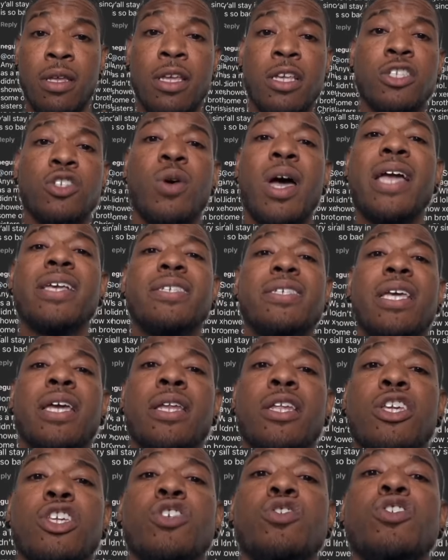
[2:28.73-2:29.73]
So I
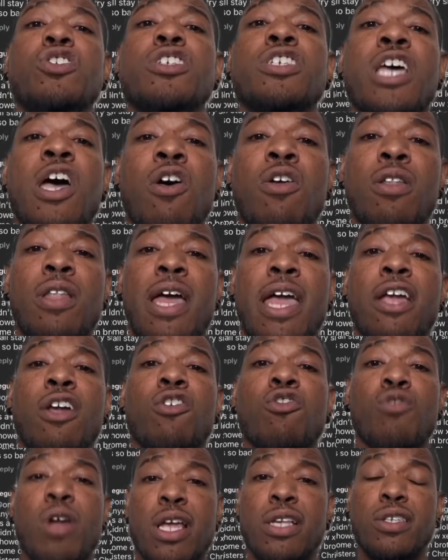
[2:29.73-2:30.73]
said, you sound like
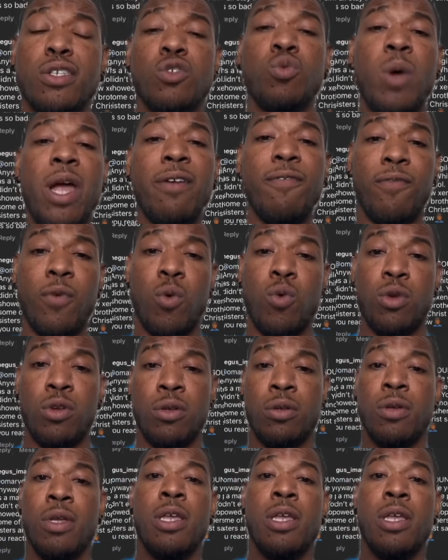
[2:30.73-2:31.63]
racist white folk.